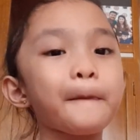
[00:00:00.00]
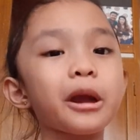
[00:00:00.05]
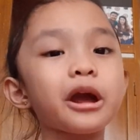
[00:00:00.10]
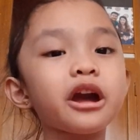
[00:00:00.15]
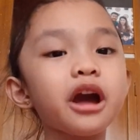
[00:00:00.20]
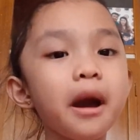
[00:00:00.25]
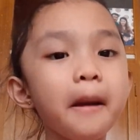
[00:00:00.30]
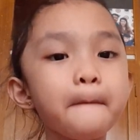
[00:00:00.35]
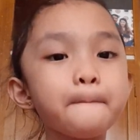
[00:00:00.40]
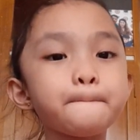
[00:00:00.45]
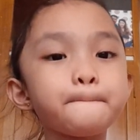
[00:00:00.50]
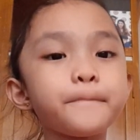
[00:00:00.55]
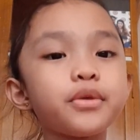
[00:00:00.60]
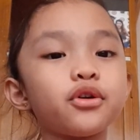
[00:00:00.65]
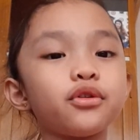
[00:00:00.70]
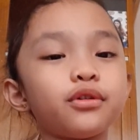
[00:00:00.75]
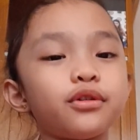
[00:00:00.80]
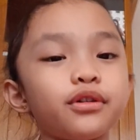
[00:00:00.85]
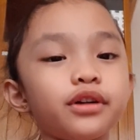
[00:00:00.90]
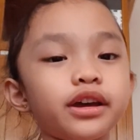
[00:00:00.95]
"Come,
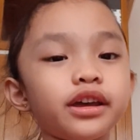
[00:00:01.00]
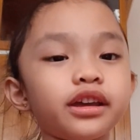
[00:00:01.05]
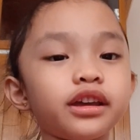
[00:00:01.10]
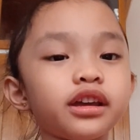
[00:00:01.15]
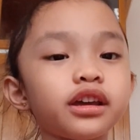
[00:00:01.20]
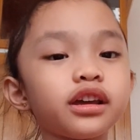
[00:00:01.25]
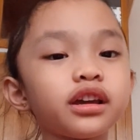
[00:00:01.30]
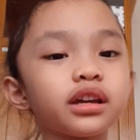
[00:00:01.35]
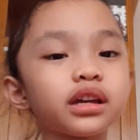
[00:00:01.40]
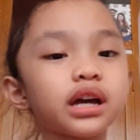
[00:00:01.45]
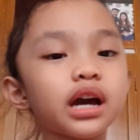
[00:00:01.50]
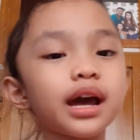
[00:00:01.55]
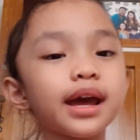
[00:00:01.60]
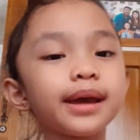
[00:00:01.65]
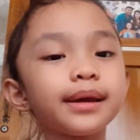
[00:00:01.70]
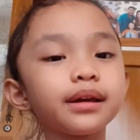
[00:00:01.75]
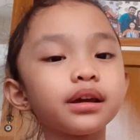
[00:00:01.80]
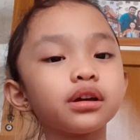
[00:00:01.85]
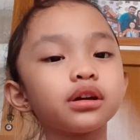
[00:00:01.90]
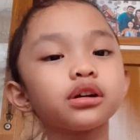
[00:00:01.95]
boy,
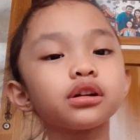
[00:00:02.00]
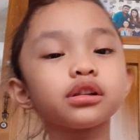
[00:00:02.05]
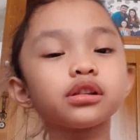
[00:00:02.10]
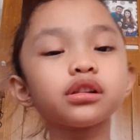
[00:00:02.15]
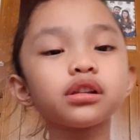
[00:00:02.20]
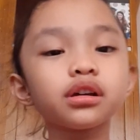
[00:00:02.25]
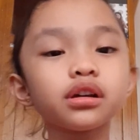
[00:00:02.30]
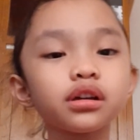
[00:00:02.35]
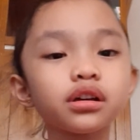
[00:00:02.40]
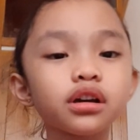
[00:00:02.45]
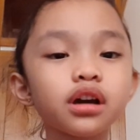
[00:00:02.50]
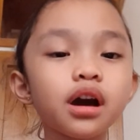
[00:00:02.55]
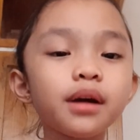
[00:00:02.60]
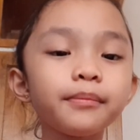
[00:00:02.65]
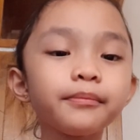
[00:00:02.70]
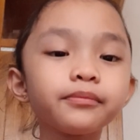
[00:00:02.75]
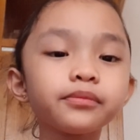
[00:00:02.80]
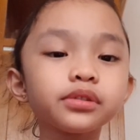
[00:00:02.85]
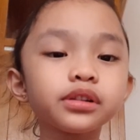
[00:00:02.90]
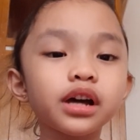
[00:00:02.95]

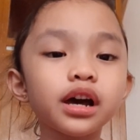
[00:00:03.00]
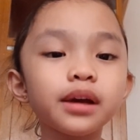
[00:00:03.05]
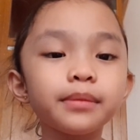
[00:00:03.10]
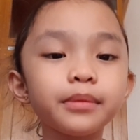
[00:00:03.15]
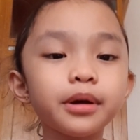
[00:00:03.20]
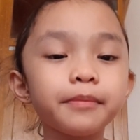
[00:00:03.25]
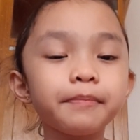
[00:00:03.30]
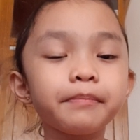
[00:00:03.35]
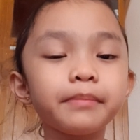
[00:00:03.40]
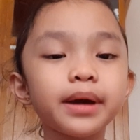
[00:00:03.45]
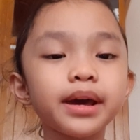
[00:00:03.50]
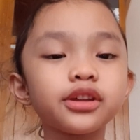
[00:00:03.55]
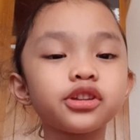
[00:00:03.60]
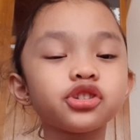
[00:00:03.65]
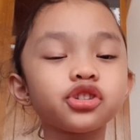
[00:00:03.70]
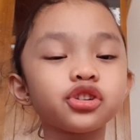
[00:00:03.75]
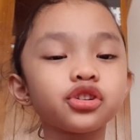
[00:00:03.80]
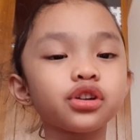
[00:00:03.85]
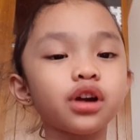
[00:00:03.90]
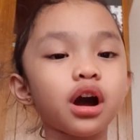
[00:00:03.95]
come climb up my
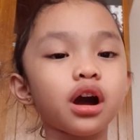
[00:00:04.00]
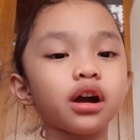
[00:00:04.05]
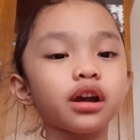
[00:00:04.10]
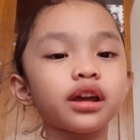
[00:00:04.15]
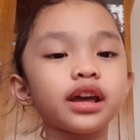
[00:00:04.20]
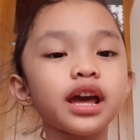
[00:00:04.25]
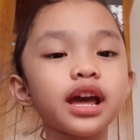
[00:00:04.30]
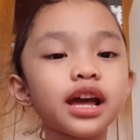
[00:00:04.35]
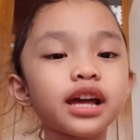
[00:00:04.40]
trunk